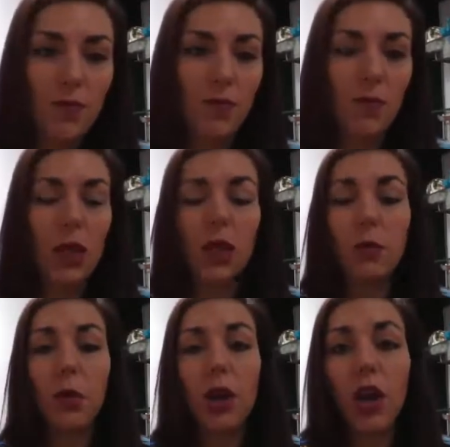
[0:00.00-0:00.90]
being
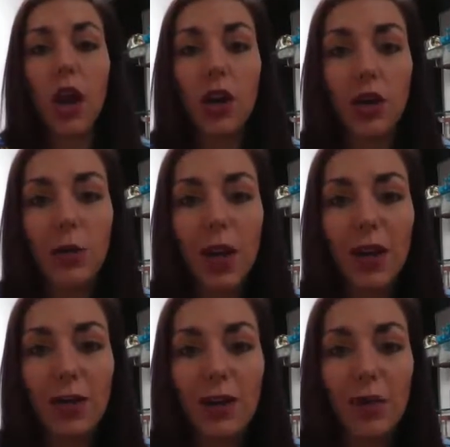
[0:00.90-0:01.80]
preoccupied
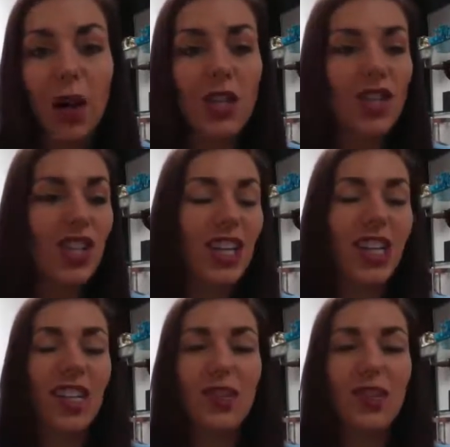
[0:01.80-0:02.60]
with watching,